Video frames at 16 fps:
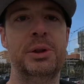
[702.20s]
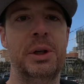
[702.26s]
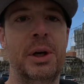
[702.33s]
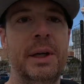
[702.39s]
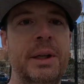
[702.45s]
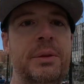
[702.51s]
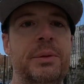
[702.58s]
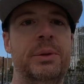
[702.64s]

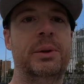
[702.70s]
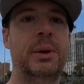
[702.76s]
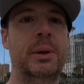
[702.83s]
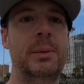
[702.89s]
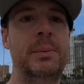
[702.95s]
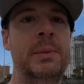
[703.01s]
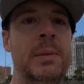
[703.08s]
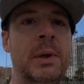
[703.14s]
journey
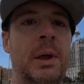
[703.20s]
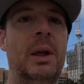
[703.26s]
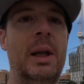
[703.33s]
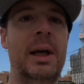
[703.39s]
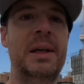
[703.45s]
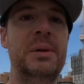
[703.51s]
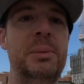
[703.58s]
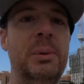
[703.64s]
from
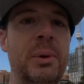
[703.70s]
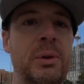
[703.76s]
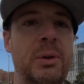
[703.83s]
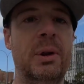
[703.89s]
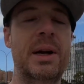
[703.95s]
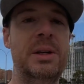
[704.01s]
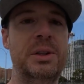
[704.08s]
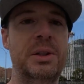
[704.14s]
Claisebrook
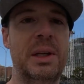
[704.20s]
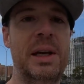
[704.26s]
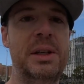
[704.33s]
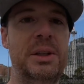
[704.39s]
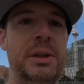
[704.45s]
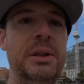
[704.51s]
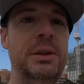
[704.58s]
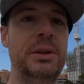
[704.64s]
train
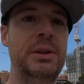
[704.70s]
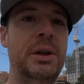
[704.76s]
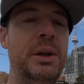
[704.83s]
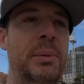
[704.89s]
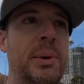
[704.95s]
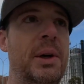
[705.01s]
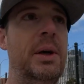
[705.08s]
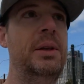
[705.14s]
station
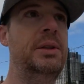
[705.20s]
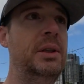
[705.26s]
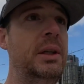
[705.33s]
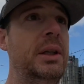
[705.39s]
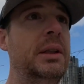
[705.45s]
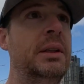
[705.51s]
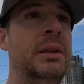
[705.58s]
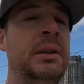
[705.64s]
to Perth
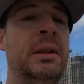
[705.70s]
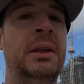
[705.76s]
City.